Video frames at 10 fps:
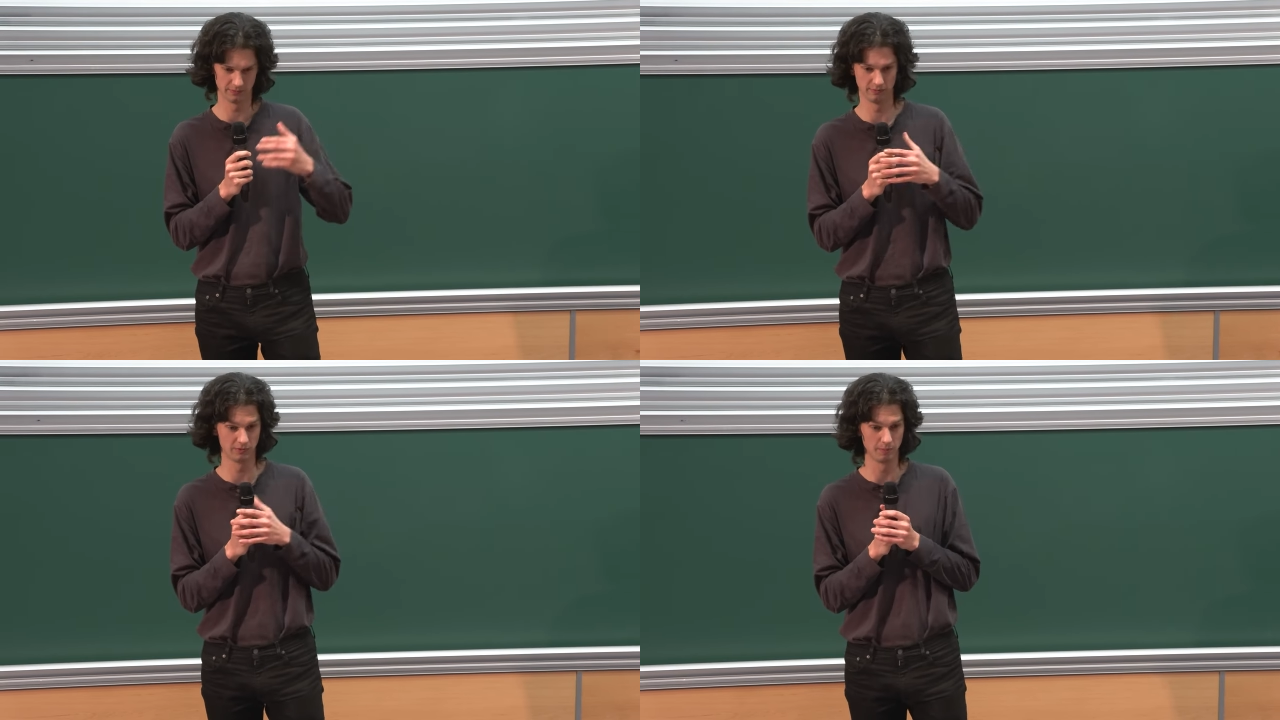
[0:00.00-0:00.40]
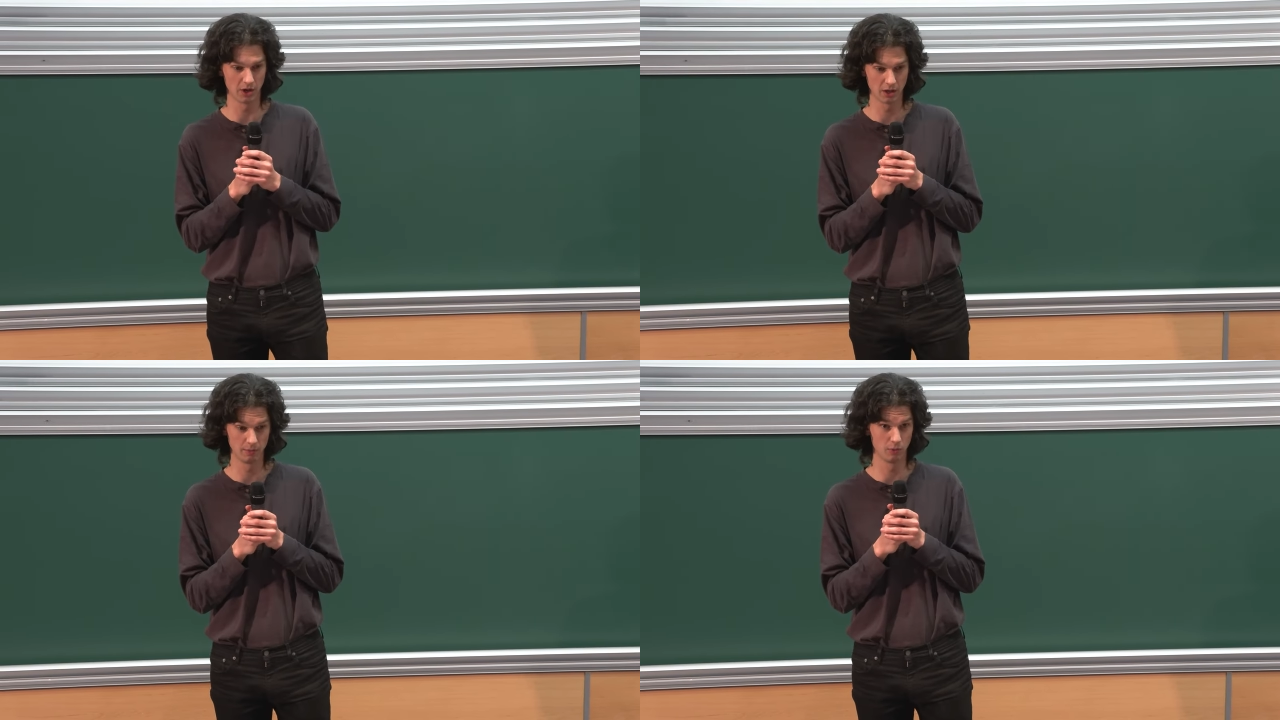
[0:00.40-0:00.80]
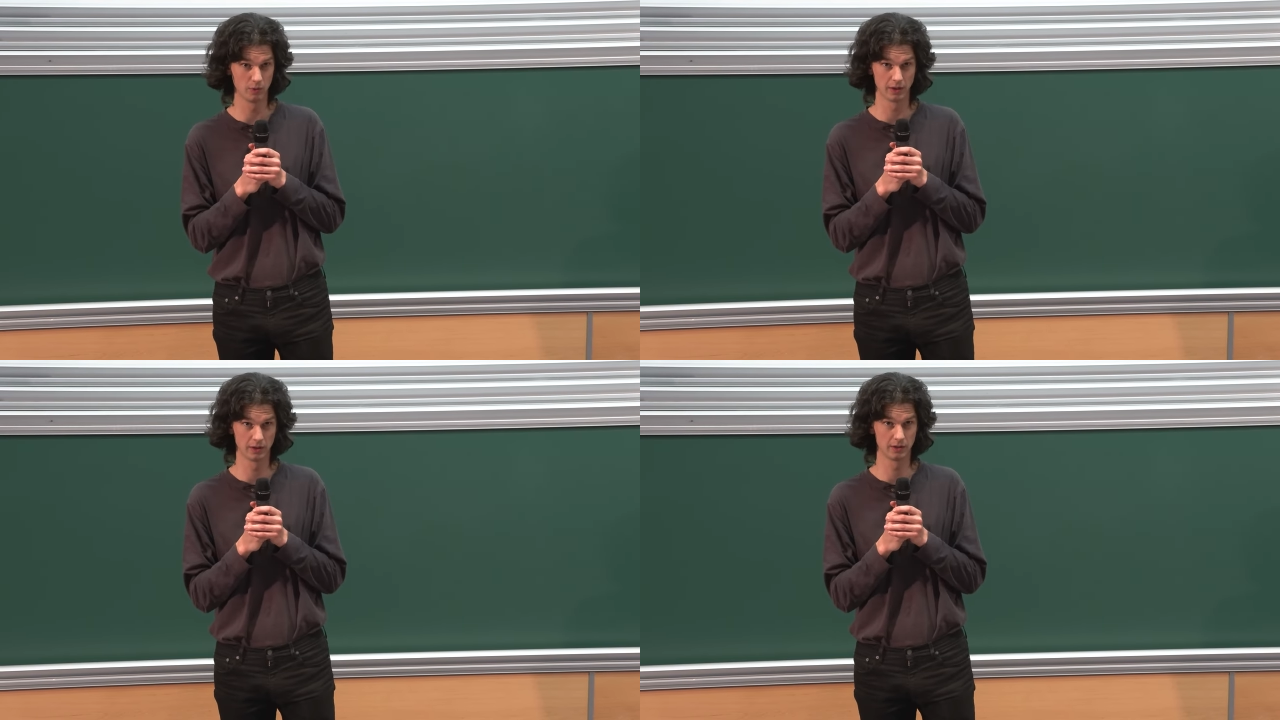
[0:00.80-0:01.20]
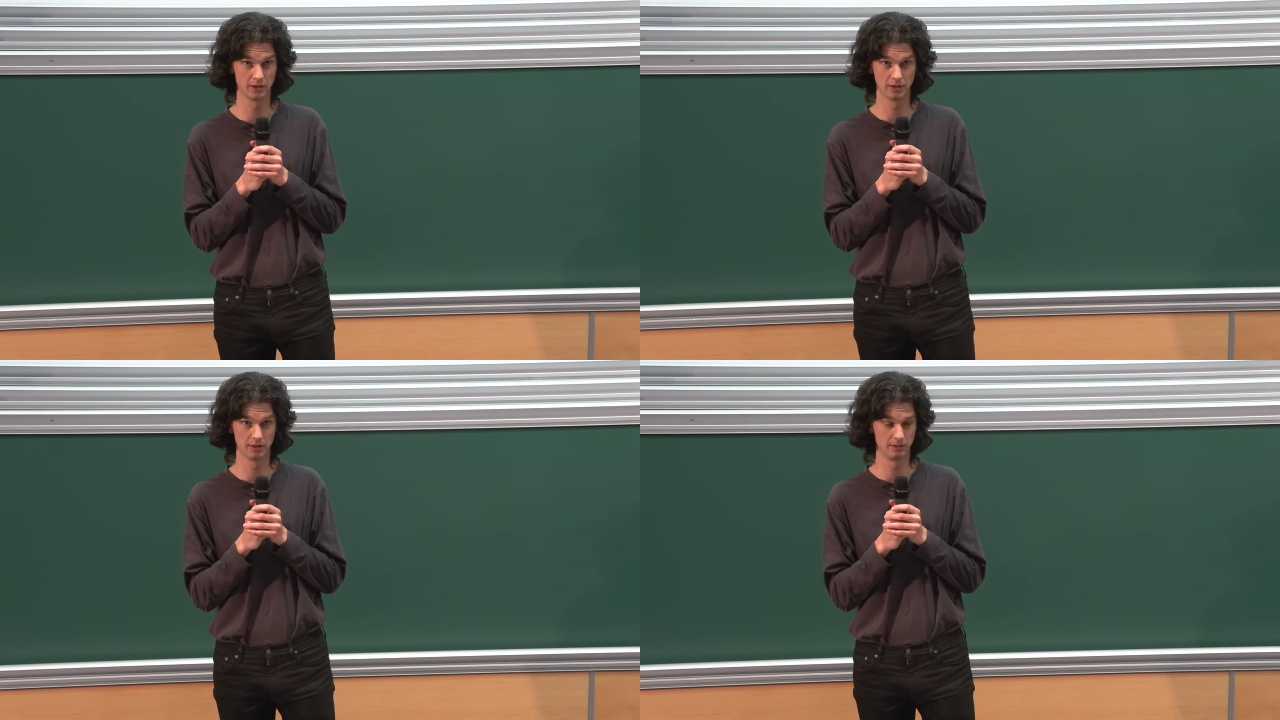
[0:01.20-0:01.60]
remarkable work,
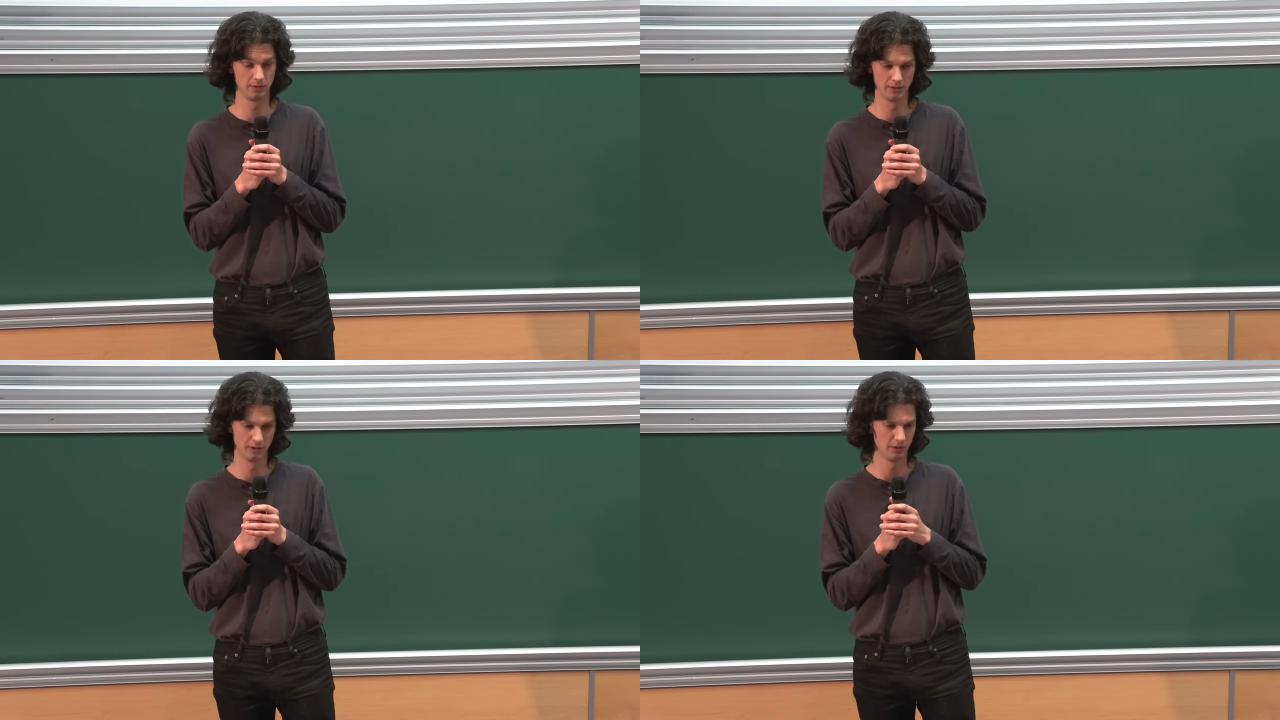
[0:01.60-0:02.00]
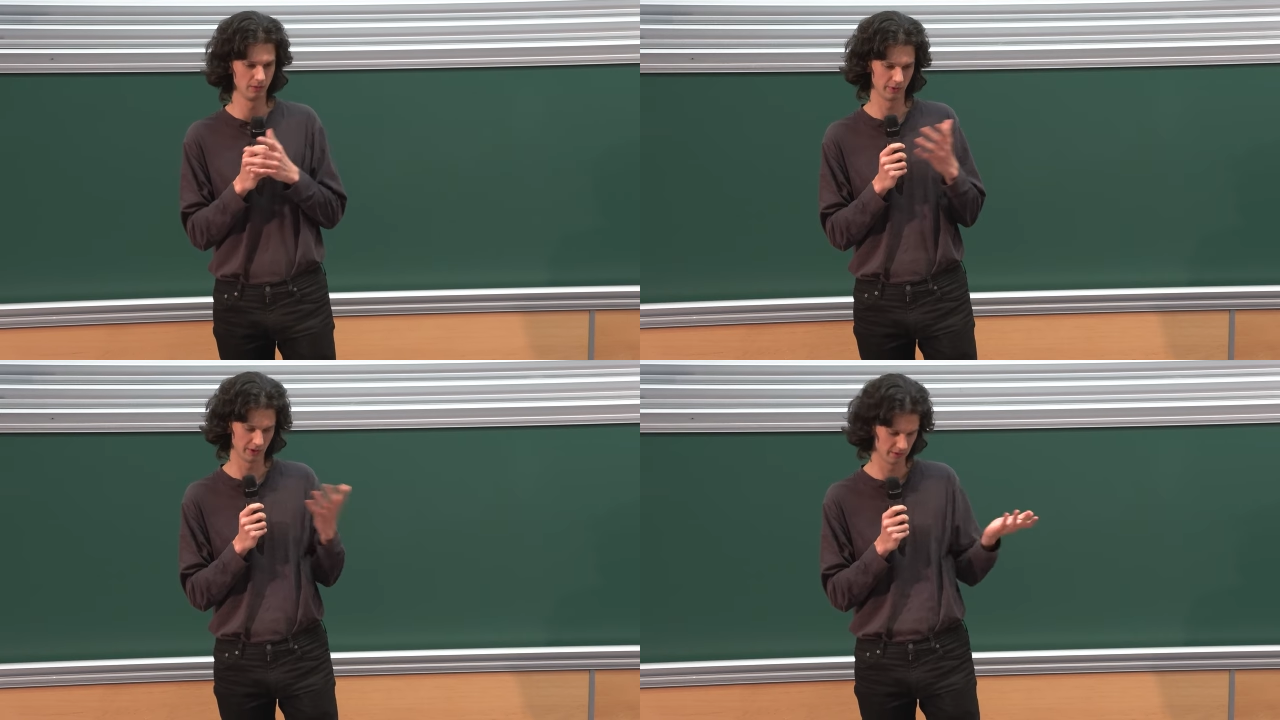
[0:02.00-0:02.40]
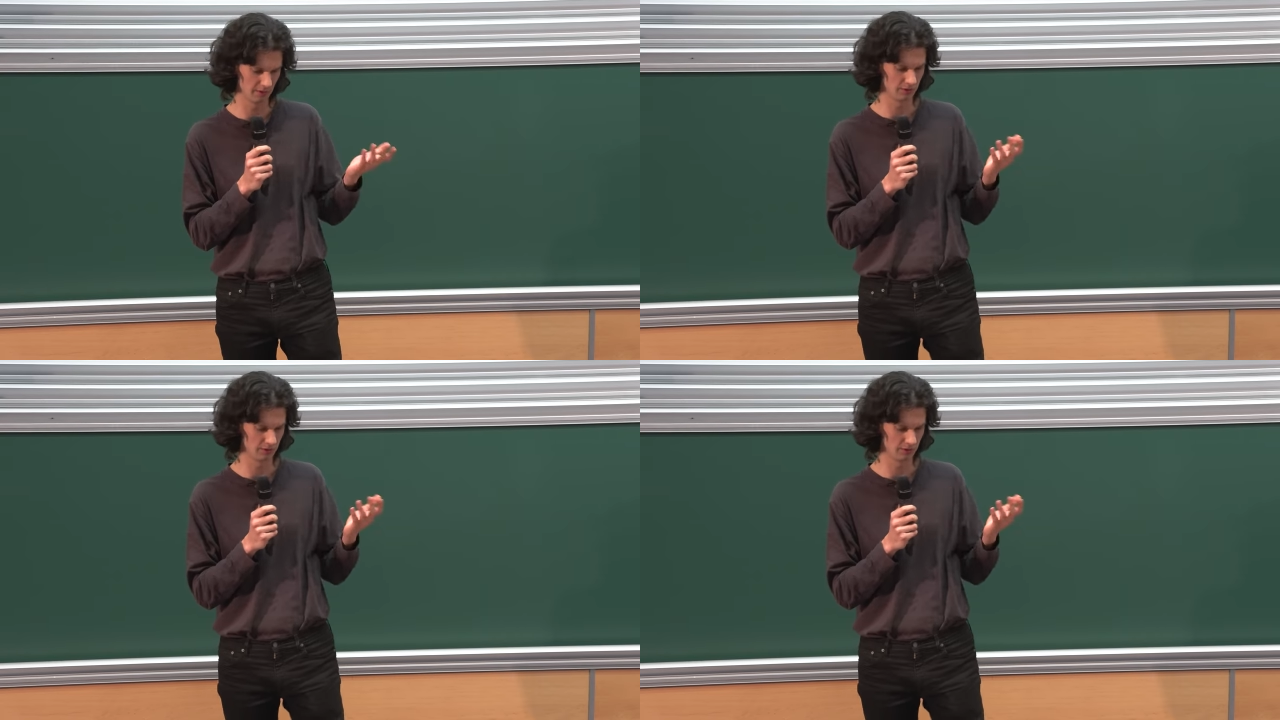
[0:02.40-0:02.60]
uh, well,